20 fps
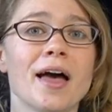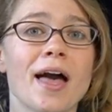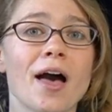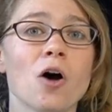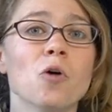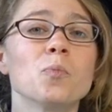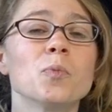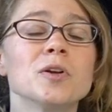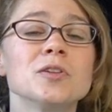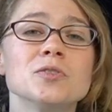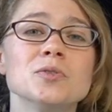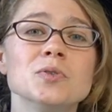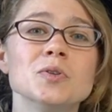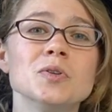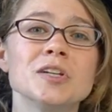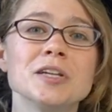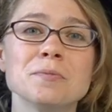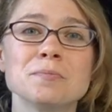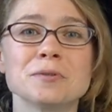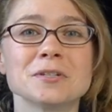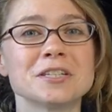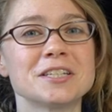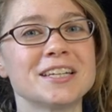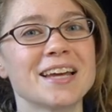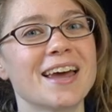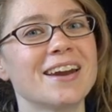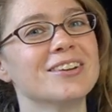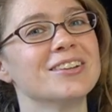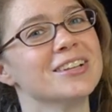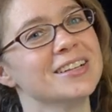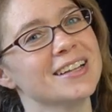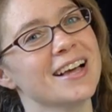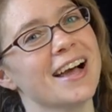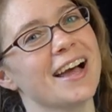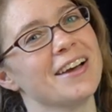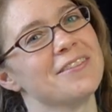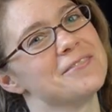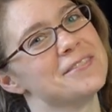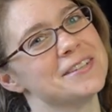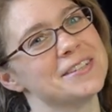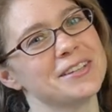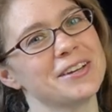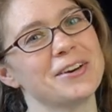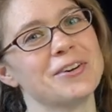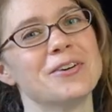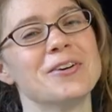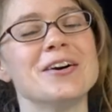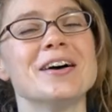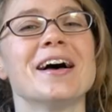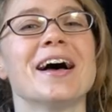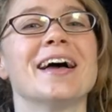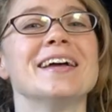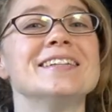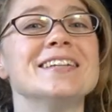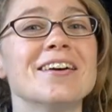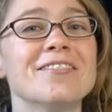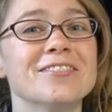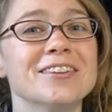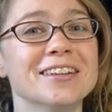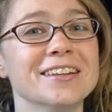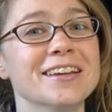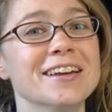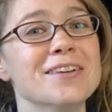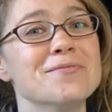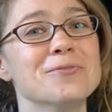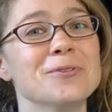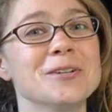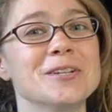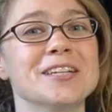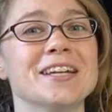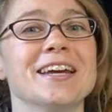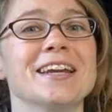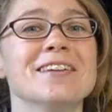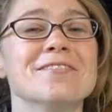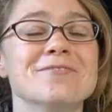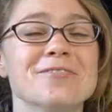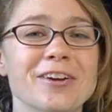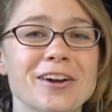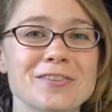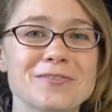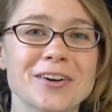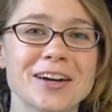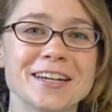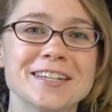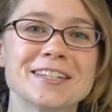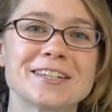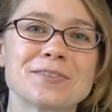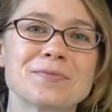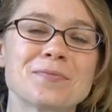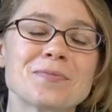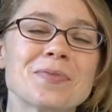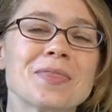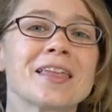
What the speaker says: helping to keep this channel alive, so I definitely appreciate it very much.